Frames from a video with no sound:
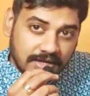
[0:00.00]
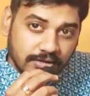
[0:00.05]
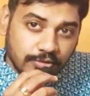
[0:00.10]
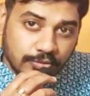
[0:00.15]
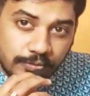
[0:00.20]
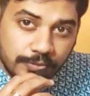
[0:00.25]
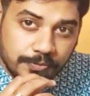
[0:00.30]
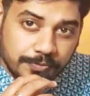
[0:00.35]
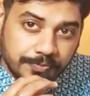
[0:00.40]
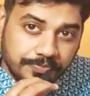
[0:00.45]

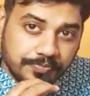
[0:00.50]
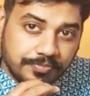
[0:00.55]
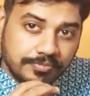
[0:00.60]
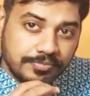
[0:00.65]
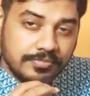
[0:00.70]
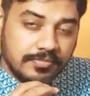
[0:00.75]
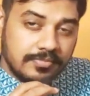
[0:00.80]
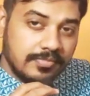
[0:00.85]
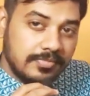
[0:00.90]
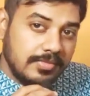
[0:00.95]
Rahu,
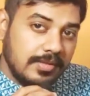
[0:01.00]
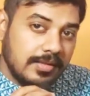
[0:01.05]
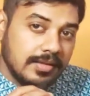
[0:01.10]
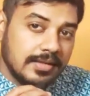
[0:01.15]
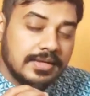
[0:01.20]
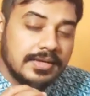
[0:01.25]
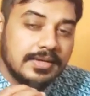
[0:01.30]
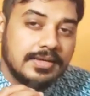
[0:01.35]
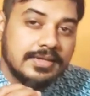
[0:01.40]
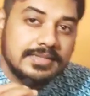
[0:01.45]

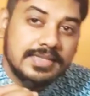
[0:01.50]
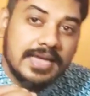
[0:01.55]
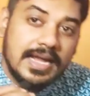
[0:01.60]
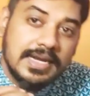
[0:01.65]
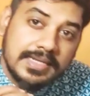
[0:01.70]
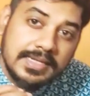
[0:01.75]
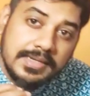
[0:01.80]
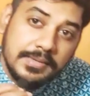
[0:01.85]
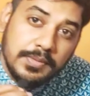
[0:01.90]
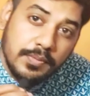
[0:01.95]

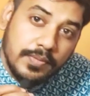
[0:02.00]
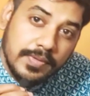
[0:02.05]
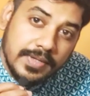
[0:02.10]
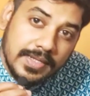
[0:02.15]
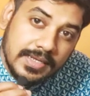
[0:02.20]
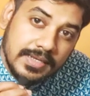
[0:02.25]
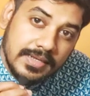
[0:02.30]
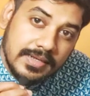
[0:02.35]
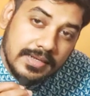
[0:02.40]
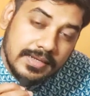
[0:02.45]
Saturn
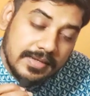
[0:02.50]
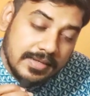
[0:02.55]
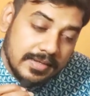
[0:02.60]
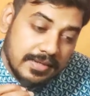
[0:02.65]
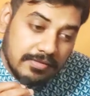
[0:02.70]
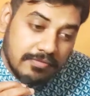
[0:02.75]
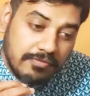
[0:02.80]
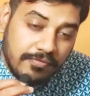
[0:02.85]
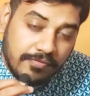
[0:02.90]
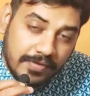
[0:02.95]
will
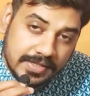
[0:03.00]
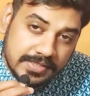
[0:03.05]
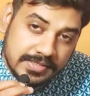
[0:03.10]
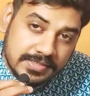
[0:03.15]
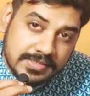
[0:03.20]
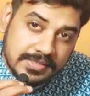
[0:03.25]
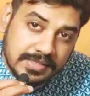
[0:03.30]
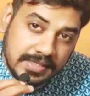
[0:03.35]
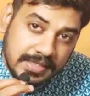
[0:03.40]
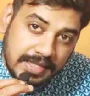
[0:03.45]

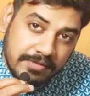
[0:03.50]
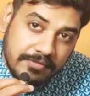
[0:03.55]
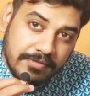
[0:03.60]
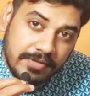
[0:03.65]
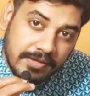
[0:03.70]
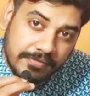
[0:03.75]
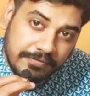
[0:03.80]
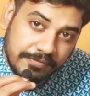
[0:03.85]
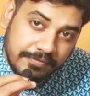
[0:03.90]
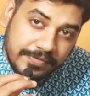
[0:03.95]
first give
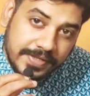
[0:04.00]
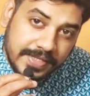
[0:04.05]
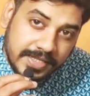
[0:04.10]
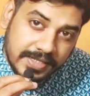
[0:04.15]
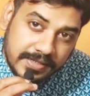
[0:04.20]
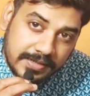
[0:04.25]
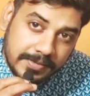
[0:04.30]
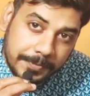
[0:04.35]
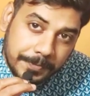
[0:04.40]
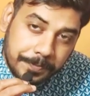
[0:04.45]
a
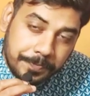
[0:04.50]
fear